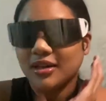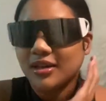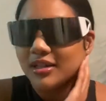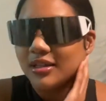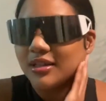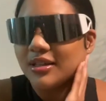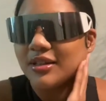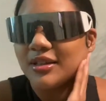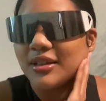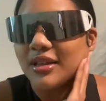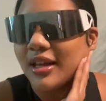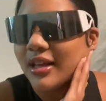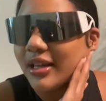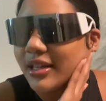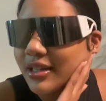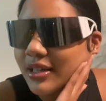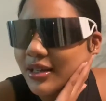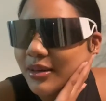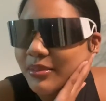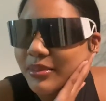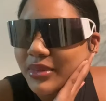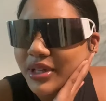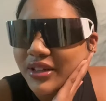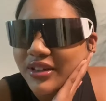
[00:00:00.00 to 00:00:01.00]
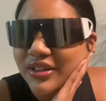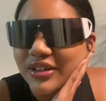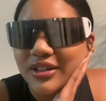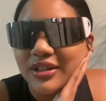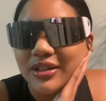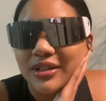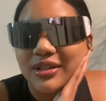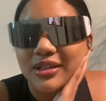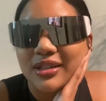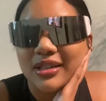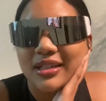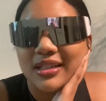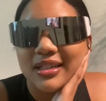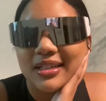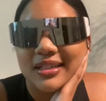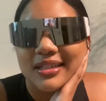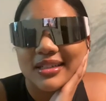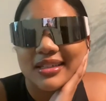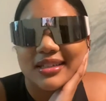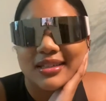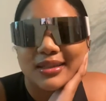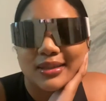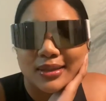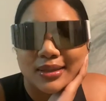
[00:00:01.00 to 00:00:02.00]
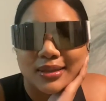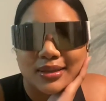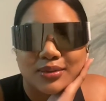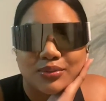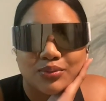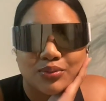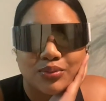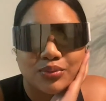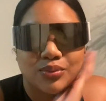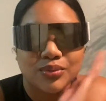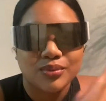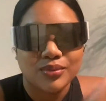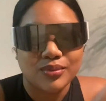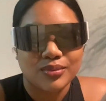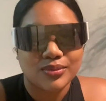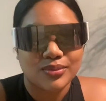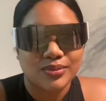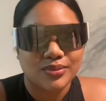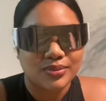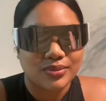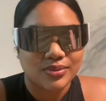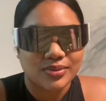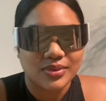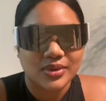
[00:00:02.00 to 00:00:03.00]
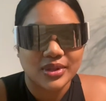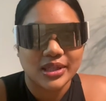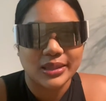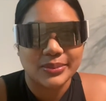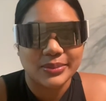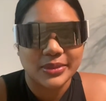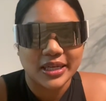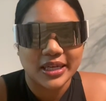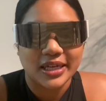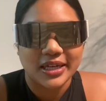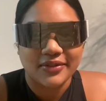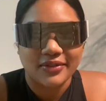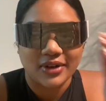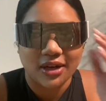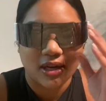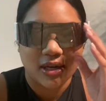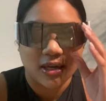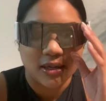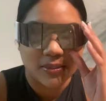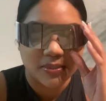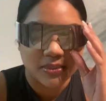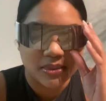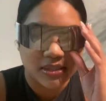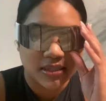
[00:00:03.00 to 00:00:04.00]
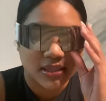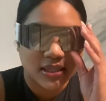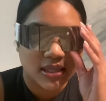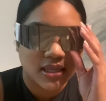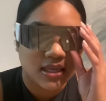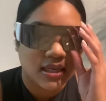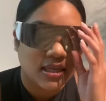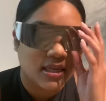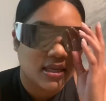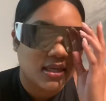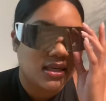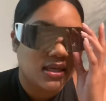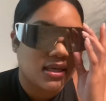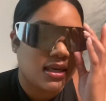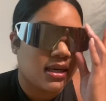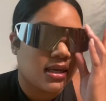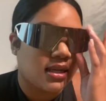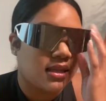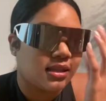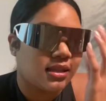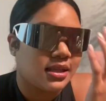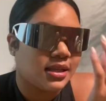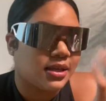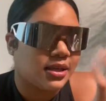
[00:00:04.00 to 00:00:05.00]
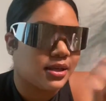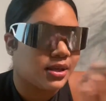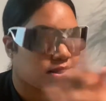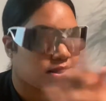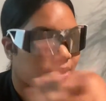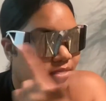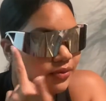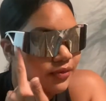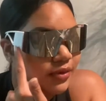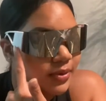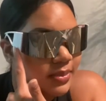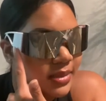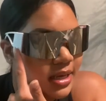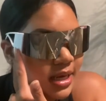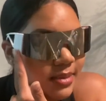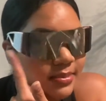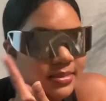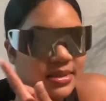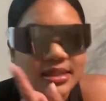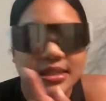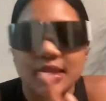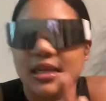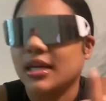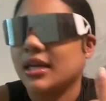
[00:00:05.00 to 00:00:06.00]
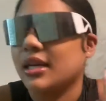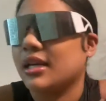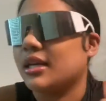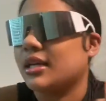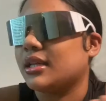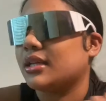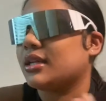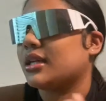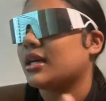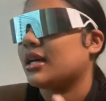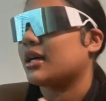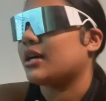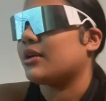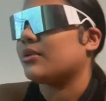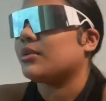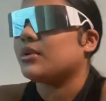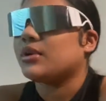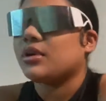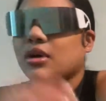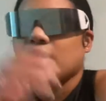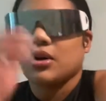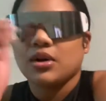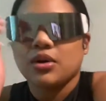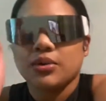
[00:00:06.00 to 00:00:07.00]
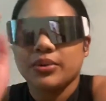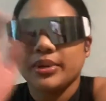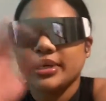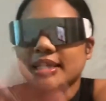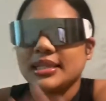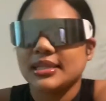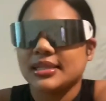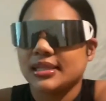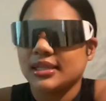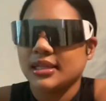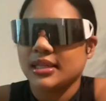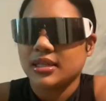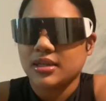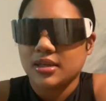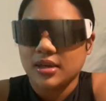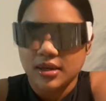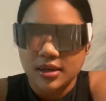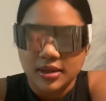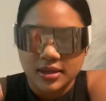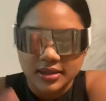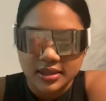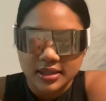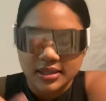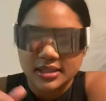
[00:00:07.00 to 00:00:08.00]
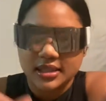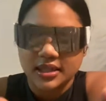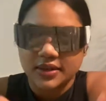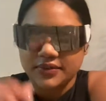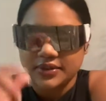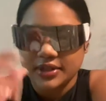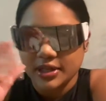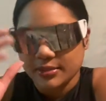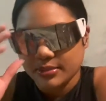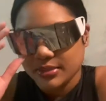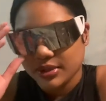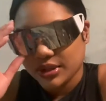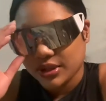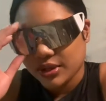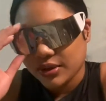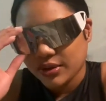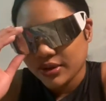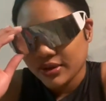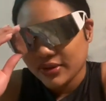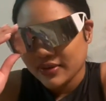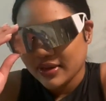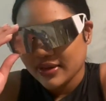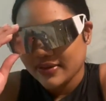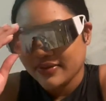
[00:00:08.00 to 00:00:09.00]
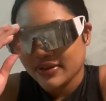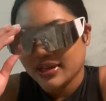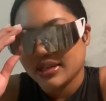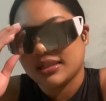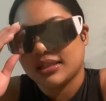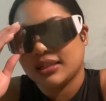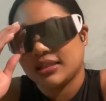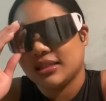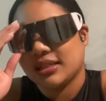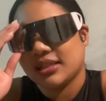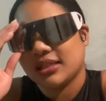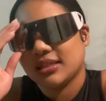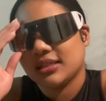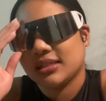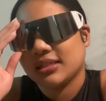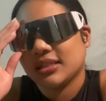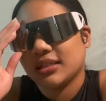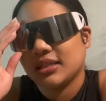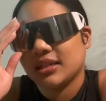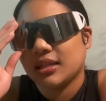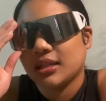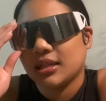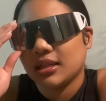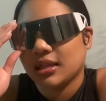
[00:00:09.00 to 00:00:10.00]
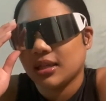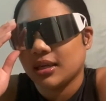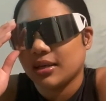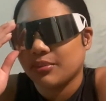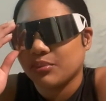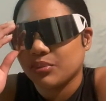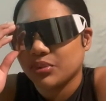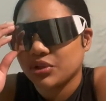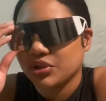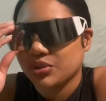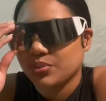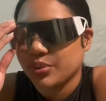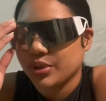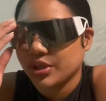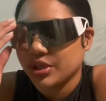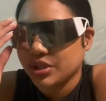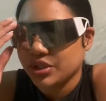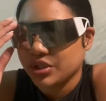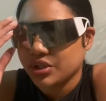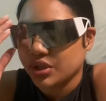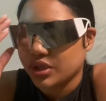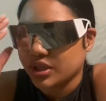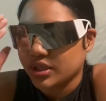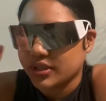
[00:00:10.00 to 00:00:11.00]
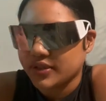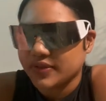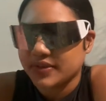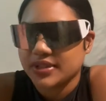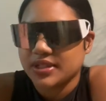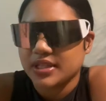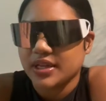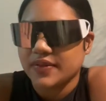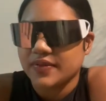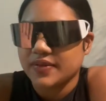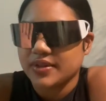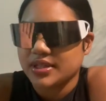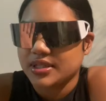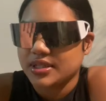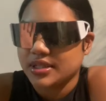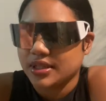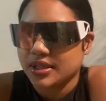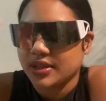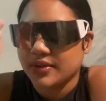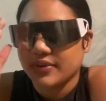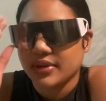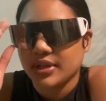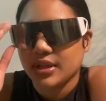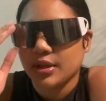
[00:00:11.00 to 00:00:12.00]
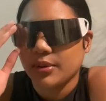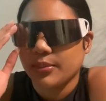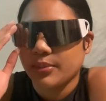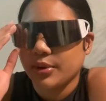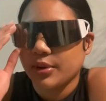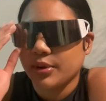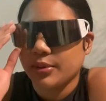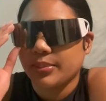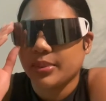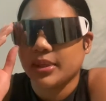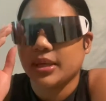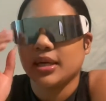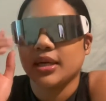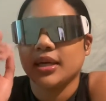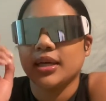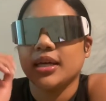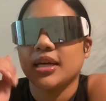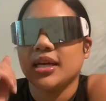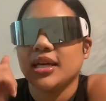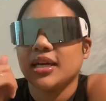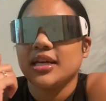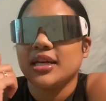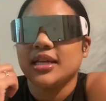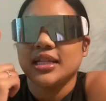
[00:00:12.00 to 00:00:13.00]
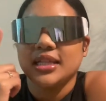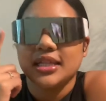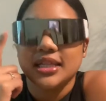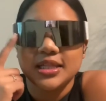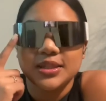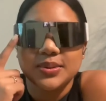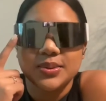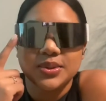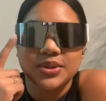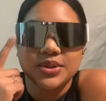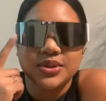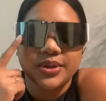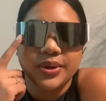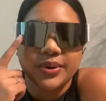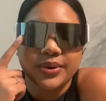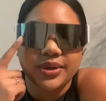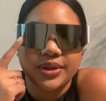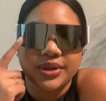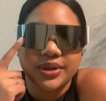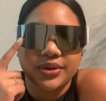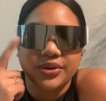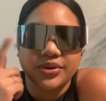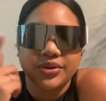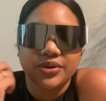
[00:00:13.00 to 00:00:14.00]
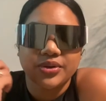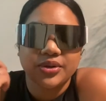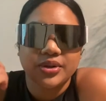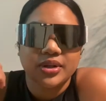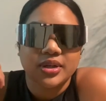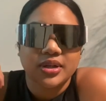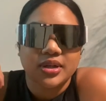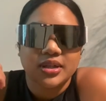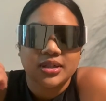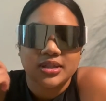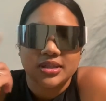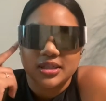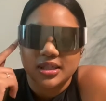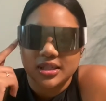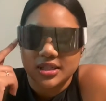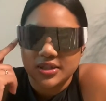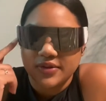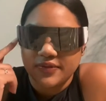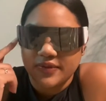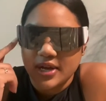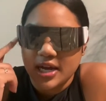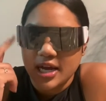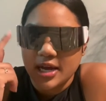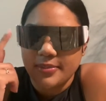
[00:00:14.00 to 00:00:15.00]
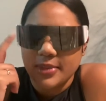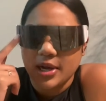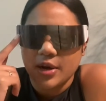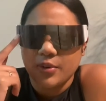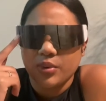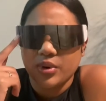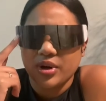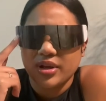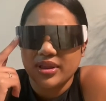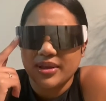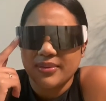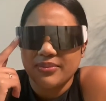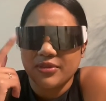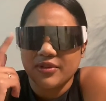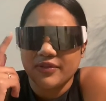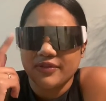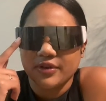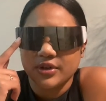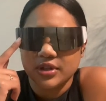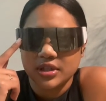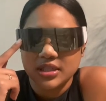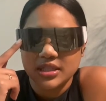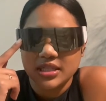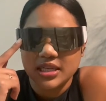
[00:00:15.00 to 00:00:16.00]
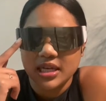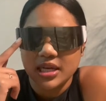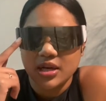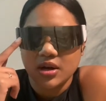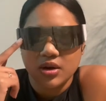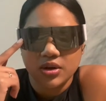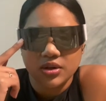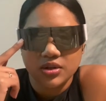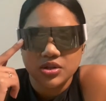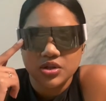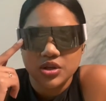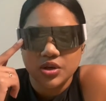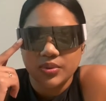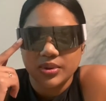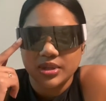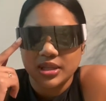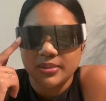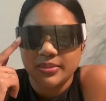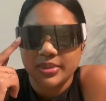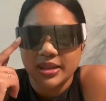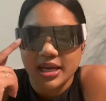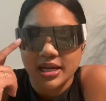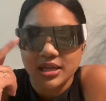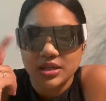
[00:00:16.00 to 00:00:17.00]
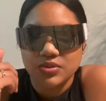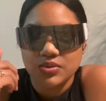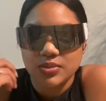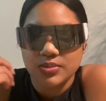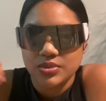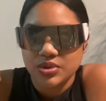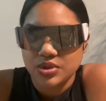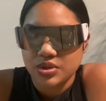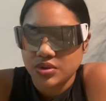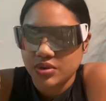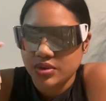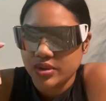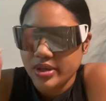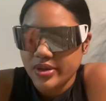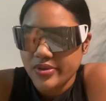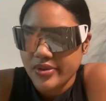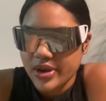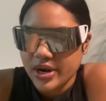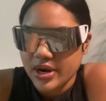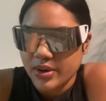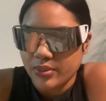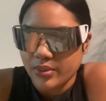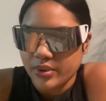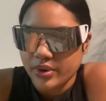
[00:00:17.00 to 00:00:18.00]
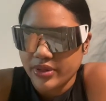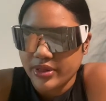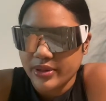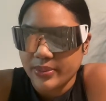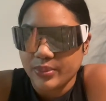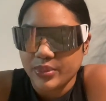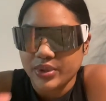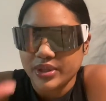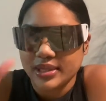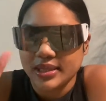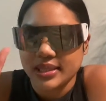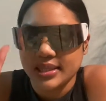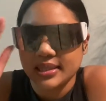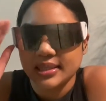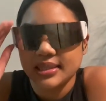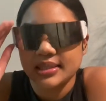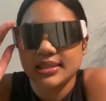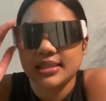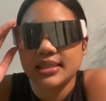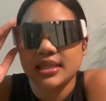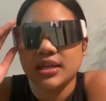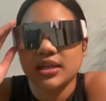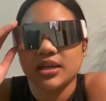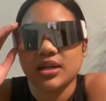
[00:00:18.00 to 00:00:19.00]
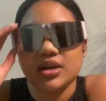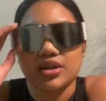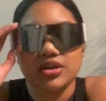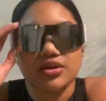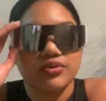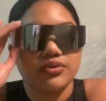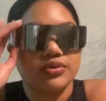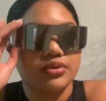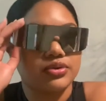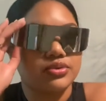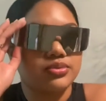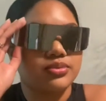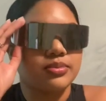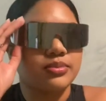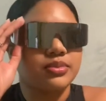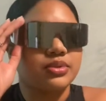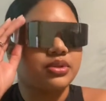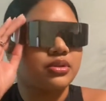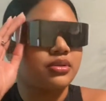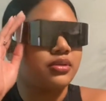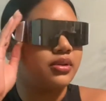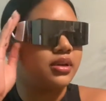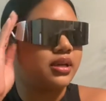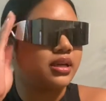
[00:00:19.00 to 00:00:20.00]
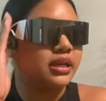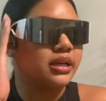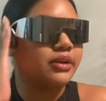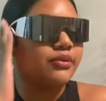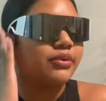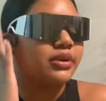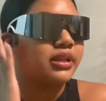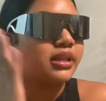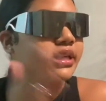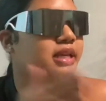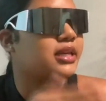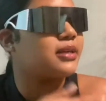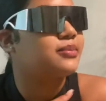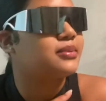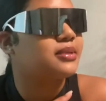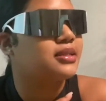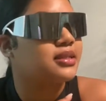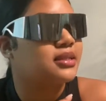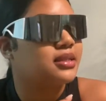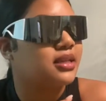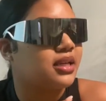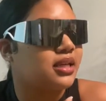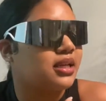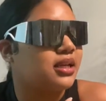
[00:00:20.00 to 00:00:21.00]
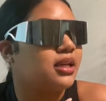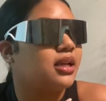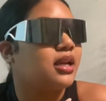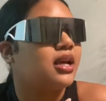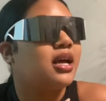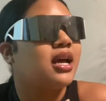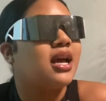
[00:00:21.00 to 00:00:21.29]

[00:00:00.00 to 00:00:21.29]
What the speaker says: They're like mirrored in Kim K vibes. They're from Amazon. I will always link all the stuff down below if I find the link still. I'm pretty sure all this stuff is still available, but these were so cute, such a vibe. I wore them the first day also with the black swimsuit, and then I wore them with this colorful swimsuit, and it really keeps the sun